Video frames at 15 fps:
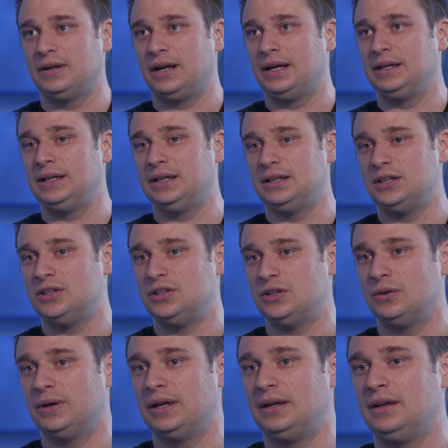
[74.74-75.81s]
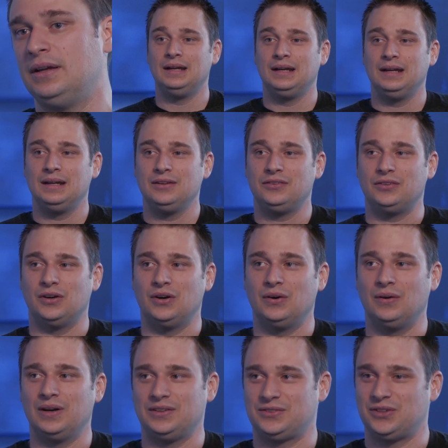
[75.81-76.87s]
I needed to do it.
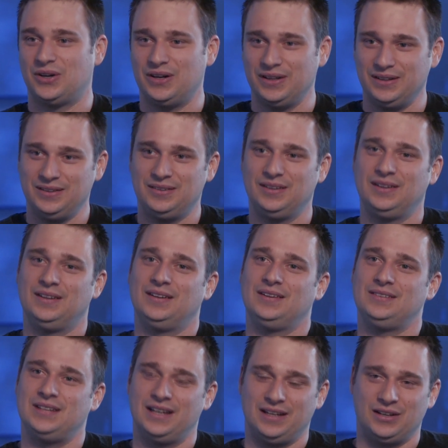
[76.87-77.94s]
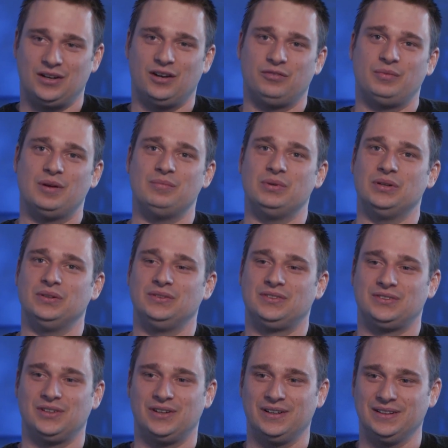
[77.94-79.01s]
So I started taking off my boots,
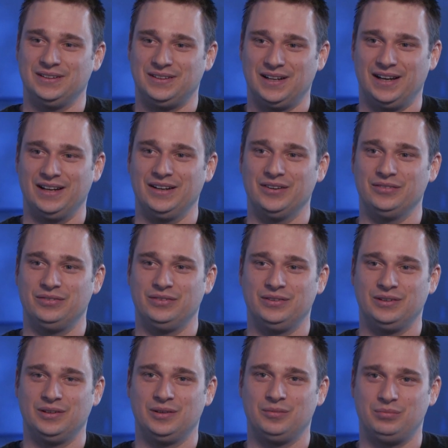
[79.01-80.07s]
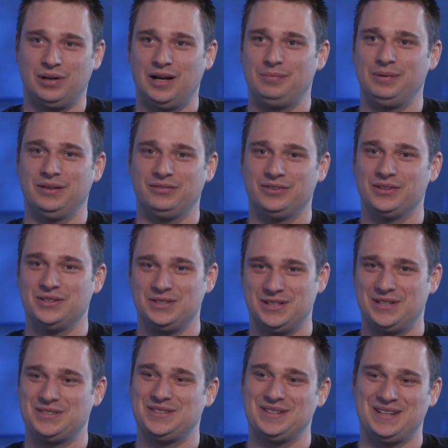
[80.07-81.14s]
started kind of prepping for the
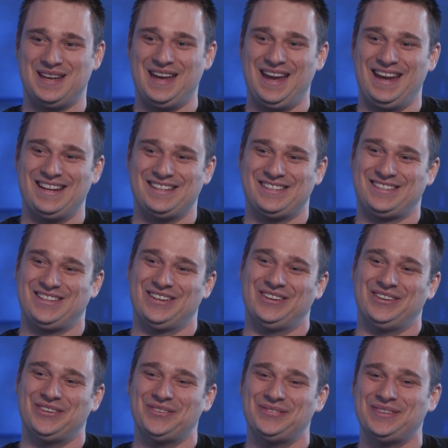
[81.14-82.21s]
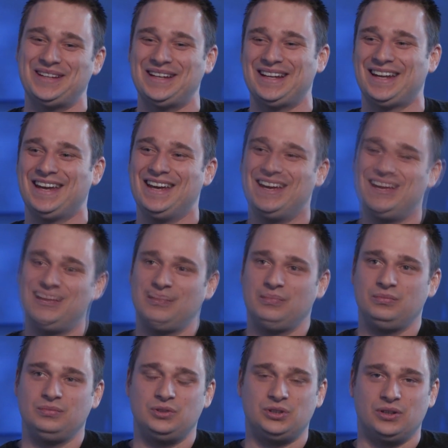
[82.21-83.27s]
just in case, so to speak.
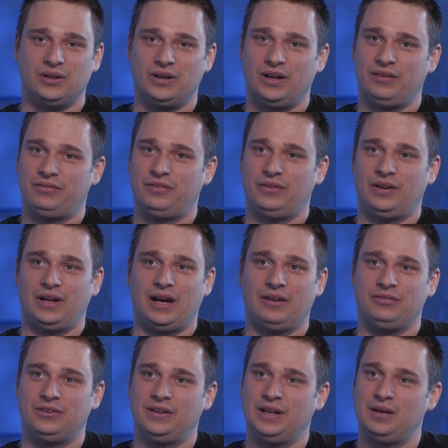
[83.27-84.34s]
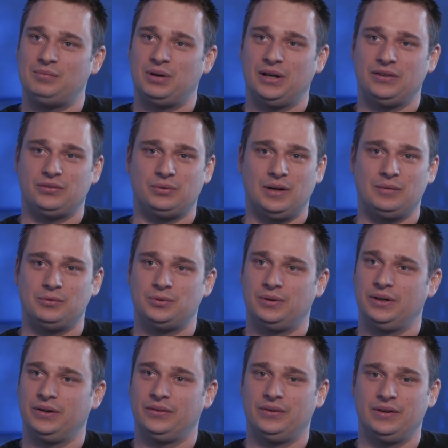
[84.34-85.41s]
Sure enough, after they had probably swam
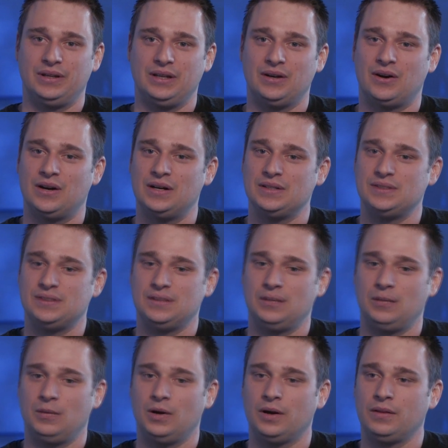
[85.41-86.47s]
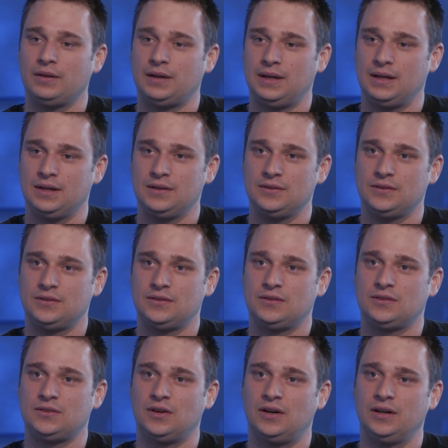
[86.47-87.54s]
20 or 30 yards, one of the kids
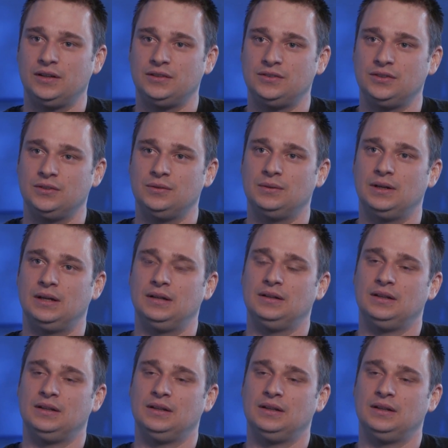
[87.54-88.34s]
started to